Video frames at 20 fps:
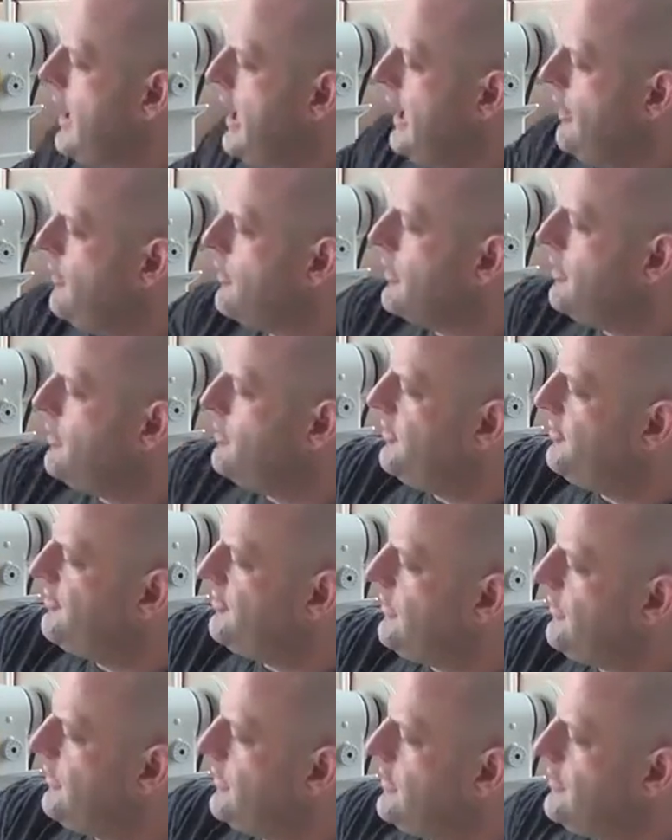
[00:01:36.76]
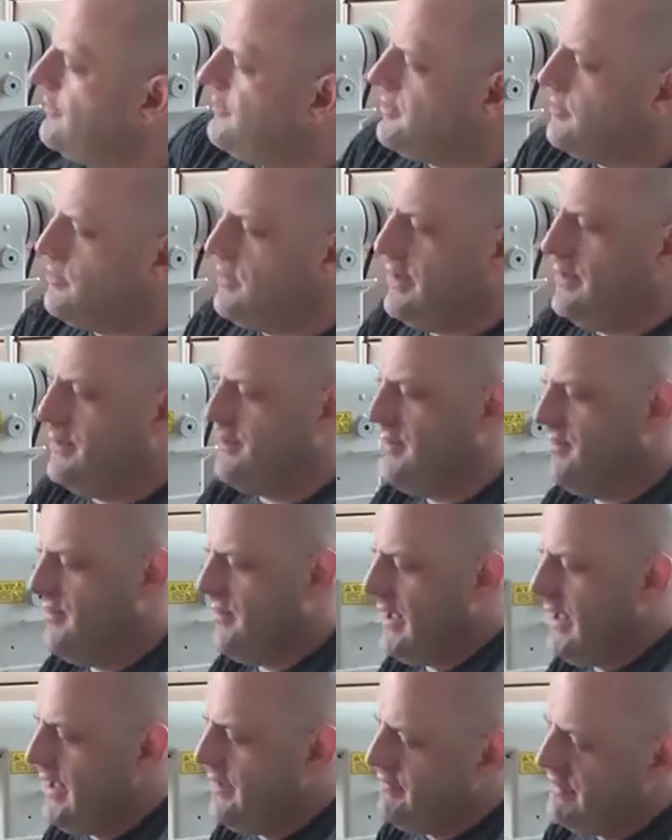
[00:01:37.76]
And we're going to be sewing on some
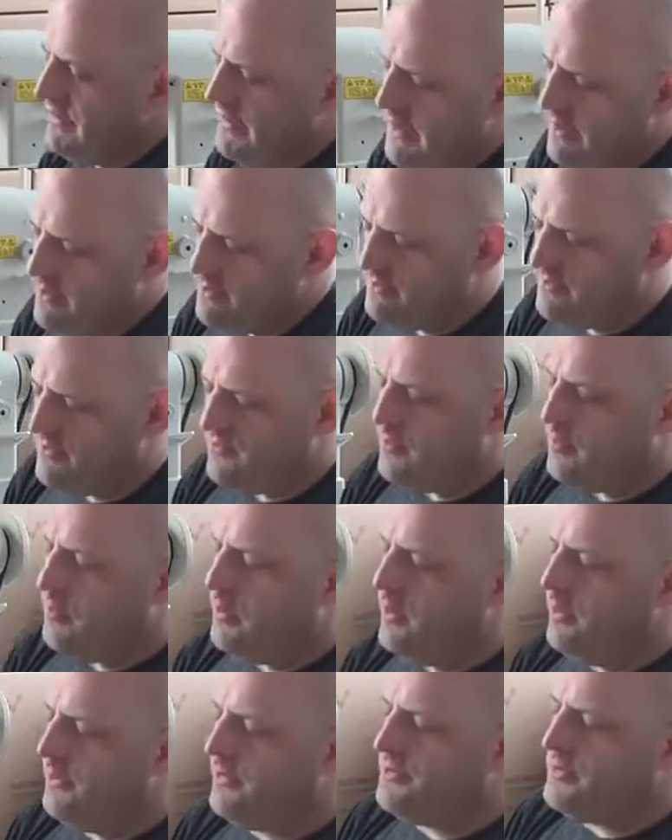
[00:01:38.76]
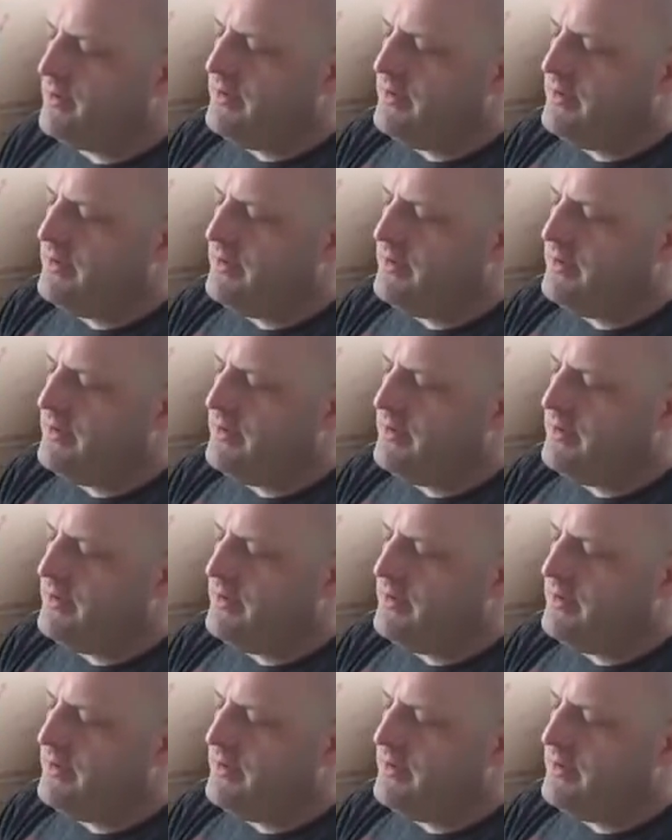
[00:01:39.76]
relatively heavy layers of upholstery